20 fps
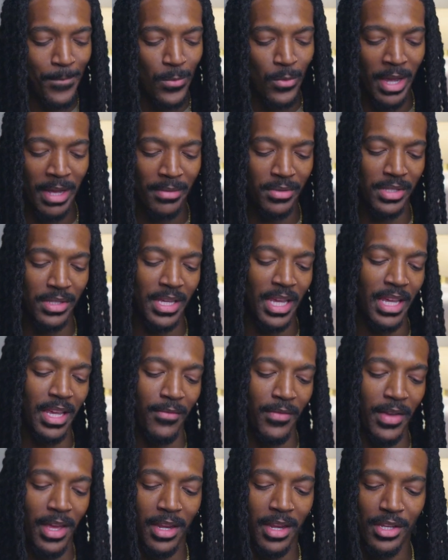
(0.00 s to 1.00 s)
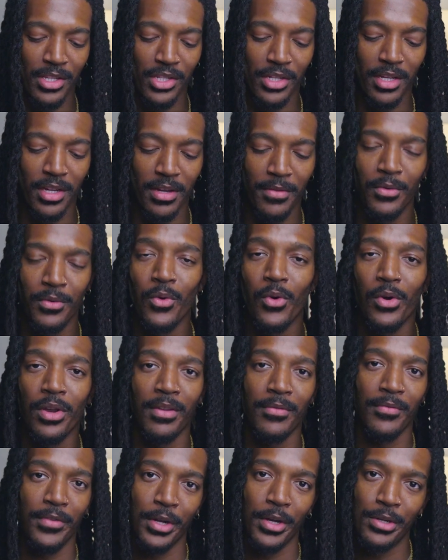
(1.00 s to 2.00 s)
you have to take advantage of chord
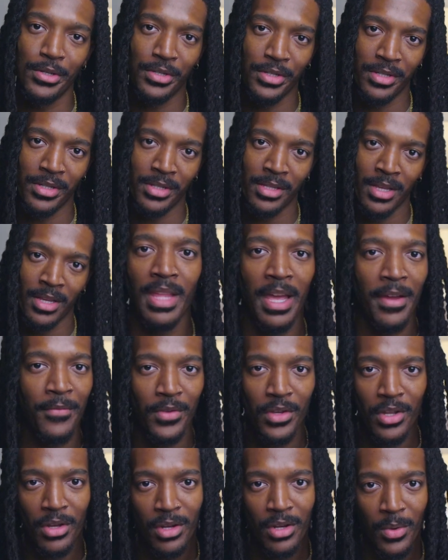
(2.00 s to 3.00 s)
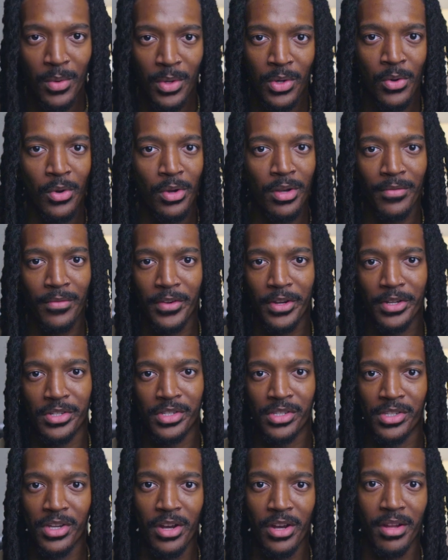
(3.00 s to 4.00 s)
inversions. Now, if you don't know what chord
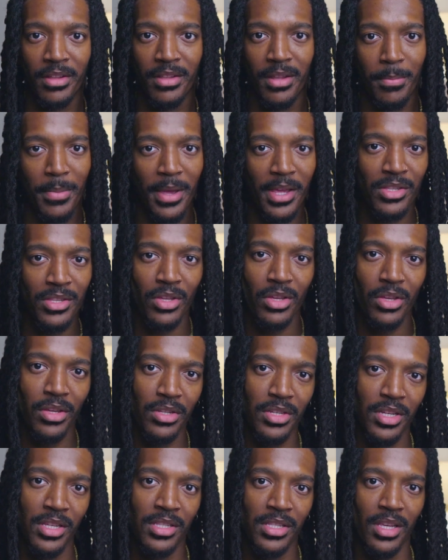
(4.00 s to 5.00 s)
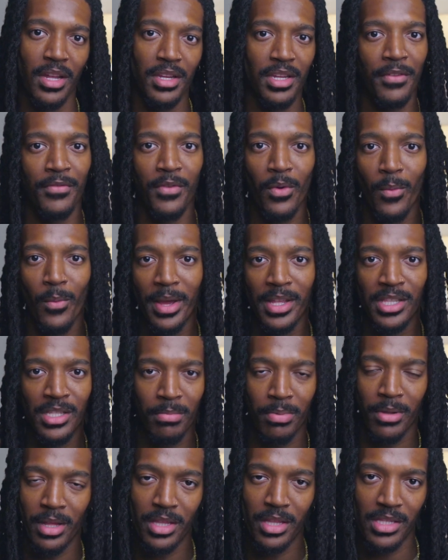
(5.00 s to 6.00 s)
inversions are, they're basically just a different way to
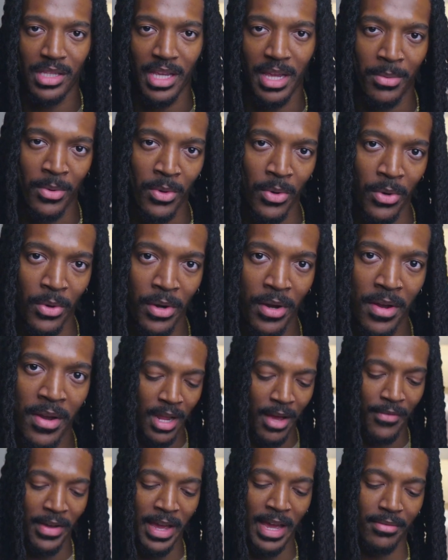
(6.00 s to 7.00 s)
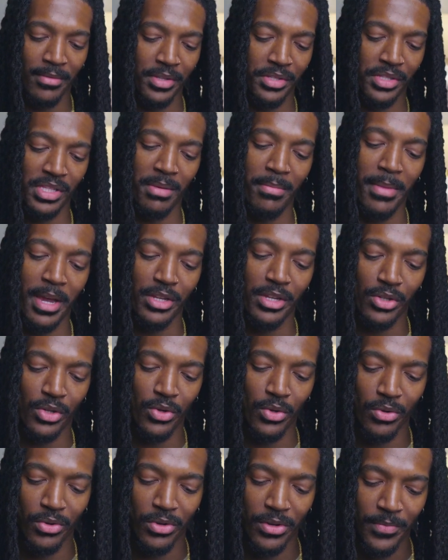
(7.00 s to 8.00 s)
play the same chord. Now, if I have the C major
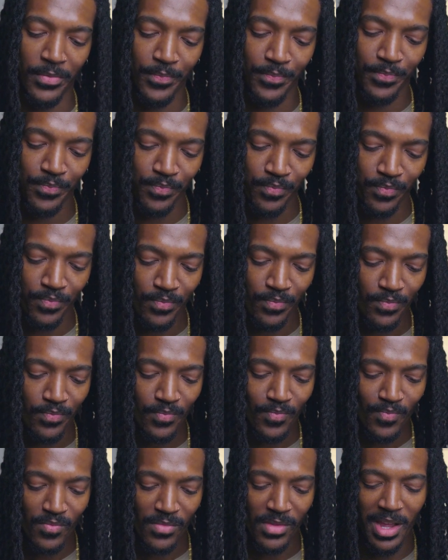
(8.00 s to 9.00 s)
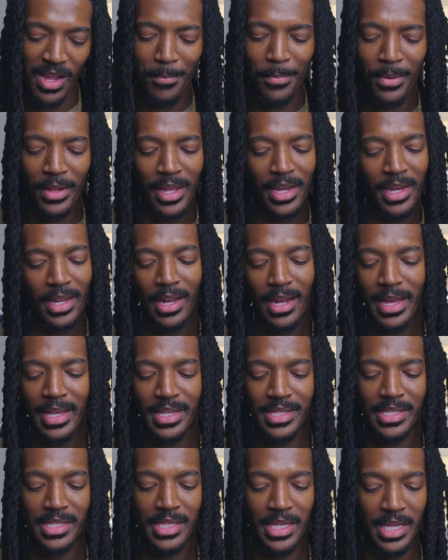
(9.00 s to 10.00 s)
chord, I'm playing it like
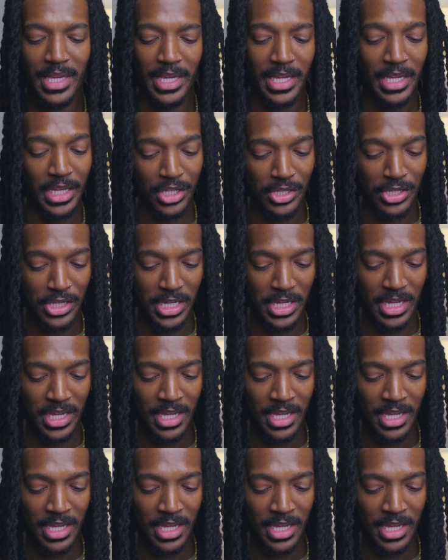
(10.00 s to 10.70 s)
C, E, G,